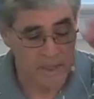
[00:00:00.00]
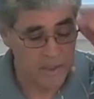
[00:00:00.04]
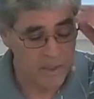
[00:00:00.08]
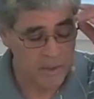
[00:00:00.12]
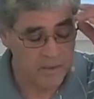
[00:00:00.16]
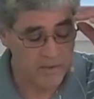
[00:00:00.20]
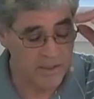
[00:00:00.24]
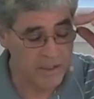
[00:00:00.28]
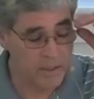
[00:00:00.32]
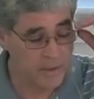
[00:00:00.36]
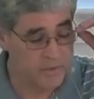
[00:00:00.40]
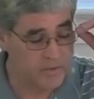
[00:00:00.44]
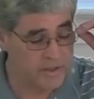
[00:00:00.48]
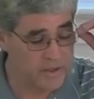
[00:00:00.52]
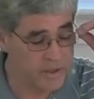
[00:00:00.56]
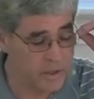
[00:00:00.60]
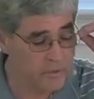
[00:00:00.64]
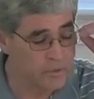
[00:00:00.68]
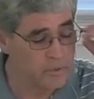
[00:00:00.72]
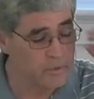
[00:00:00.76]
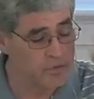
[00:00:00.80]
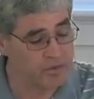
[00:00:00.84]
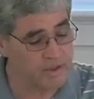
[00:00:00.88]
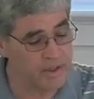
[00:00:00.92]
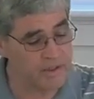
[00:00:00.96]
The
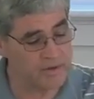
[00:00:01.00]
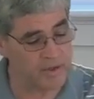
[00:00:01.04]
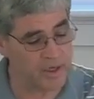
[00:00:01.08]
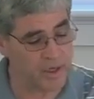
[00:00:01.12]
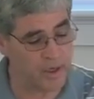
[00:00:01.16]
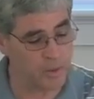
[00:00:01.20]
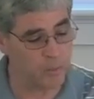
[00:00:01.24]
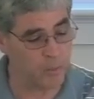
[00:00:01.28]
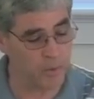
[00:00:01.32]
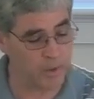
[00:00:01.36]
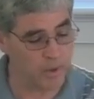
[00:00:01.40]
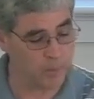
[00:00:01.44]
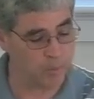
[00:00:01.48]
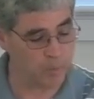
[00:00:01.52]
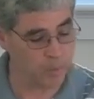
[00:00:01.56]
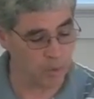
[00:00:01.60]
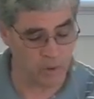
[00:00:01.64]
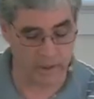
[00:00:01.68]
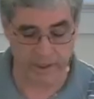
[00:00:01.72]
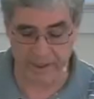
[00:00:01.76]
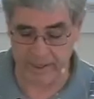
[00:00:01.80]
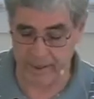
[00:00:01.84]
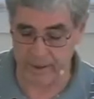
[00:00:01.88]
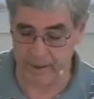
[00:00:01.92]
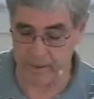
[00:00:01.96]
other thing that I want to
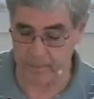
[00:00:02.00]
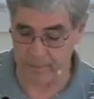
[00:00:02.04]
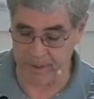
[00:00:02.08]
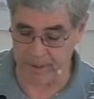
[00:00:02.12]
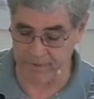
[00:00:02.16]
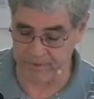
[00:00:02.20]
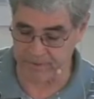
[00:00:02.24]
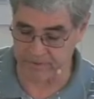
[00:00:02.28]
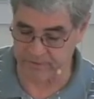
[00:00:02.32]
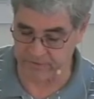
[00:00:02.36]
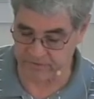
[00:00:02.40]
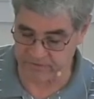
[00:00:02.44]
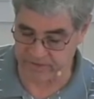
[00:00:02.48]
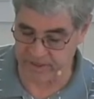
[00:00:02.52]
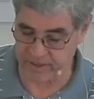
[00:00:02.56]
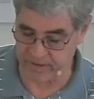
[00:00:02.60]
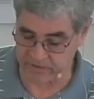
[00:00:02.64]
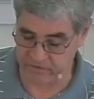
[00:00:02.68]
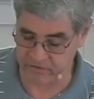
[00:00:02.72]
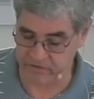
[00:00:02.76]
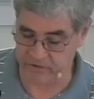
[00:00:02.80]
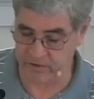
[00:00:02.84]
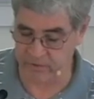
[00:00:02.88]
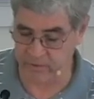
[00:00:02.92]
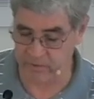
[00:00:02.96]
point out about this
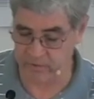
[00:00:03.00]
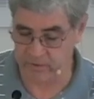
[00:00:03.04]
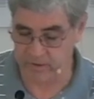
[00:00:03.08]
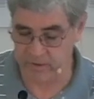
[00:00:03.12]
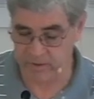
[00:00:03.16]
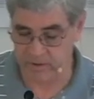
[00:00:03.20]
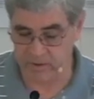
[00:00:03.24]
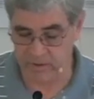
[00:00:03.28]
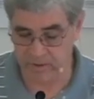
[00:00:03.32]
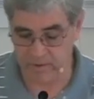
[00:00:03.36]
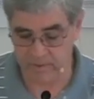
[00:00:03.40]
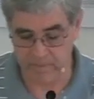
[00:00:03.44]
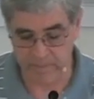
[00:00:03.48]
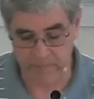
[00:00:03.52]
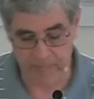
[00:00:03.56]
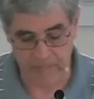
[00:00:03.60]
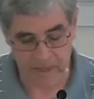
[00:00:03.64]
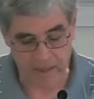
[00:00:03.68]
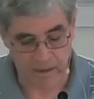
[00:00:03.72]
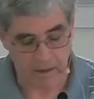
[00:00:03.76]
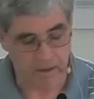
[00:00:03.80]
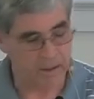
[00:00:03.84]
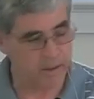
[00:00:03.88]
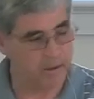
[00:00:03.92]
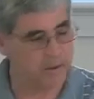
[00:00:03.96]
text here
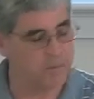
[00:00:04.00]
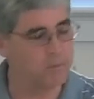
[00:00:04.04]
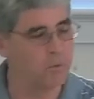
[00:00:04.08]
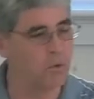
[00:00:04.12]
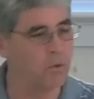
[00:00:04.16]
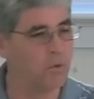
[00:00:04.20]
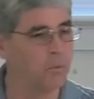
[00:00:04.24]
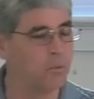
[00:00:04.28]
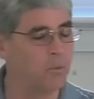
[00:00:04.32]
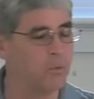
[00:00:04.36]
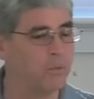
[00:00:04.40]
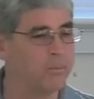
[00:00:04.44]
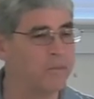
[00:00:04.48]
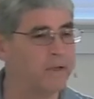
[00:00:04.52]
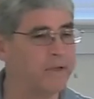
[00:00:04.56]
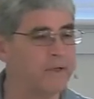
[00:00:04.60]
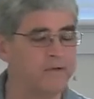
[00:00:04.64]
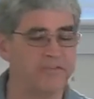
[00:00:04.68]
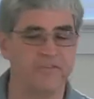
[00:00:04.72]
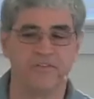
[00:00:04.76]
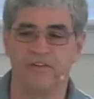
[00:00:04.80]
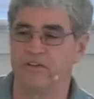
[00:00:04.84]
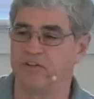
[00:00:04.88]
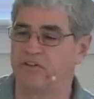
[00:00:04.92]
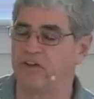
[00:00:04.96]

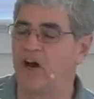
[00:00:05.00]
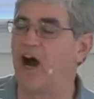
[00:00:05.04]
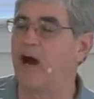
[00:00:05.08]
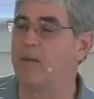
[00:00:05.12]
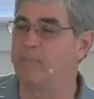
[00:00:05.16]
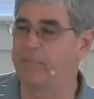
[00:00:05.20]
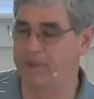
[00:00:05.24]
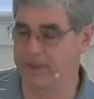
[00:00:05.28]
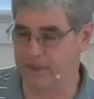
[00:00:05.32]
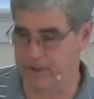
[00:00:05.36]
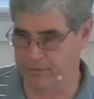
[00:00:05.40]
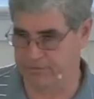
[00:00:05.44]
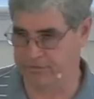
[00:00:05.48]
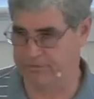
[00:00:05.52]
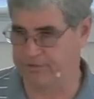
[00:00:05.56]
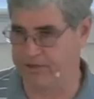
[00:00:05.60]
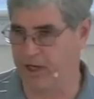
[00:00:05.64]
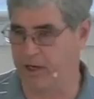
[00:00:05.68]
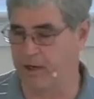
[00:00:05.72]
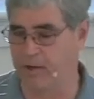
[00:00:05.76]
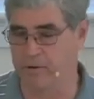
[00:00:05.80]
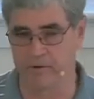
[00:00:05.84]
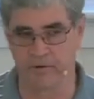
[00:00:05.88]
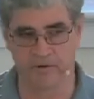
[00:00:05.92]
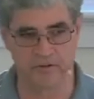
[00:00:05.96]
is the topic of
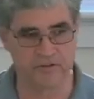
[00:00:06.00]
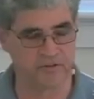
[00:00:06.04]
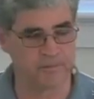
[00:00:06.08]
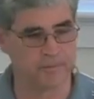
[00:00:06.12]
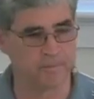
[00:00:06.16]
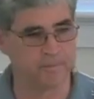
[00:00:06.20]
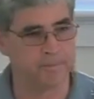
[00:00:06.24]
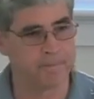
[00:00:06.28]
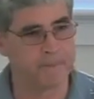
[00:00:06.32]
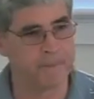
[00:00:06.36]
tongues.